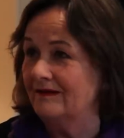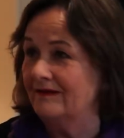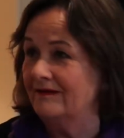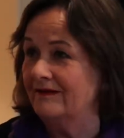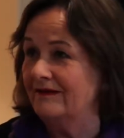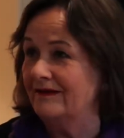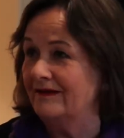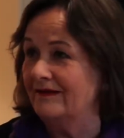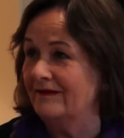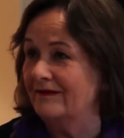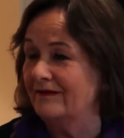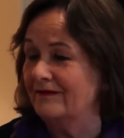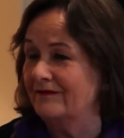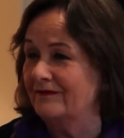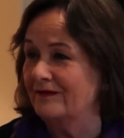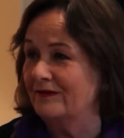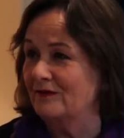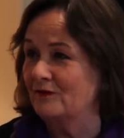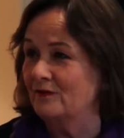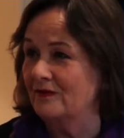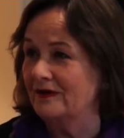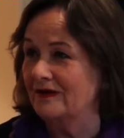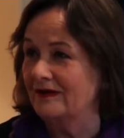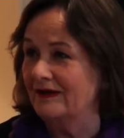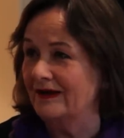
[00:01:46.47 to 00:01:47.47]
The other
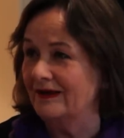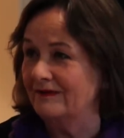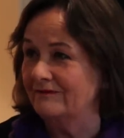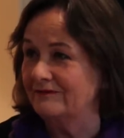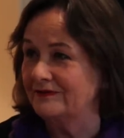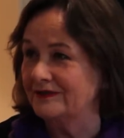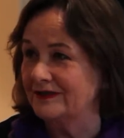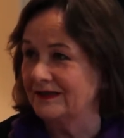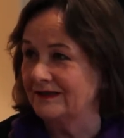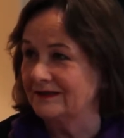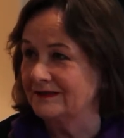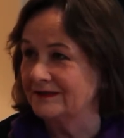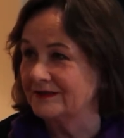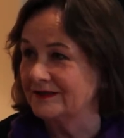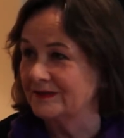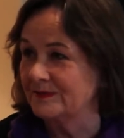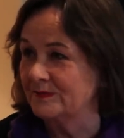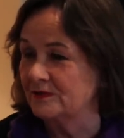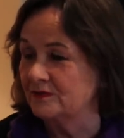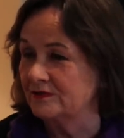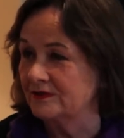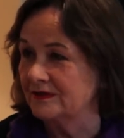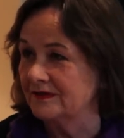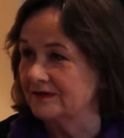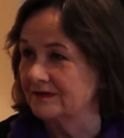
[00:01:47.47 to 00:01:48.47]
thing we have done is
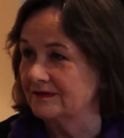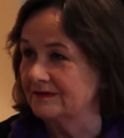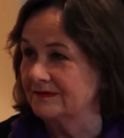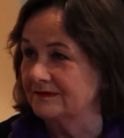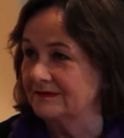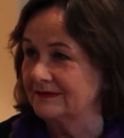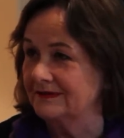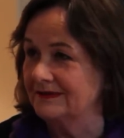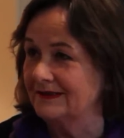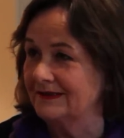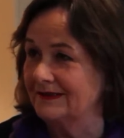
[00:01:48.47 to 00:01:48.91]
put in a